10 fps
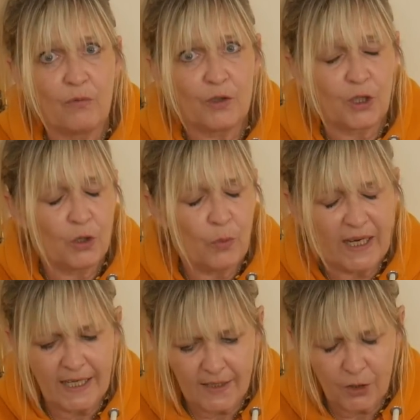for two
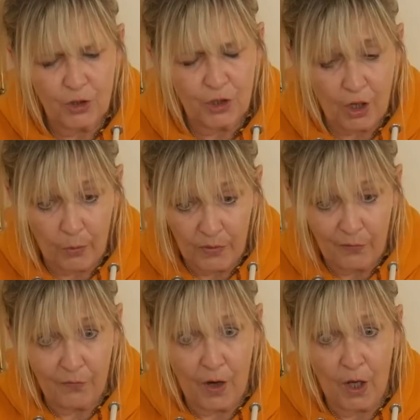weeks. Just go with the
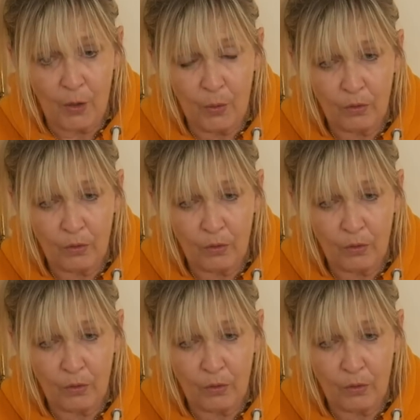flow.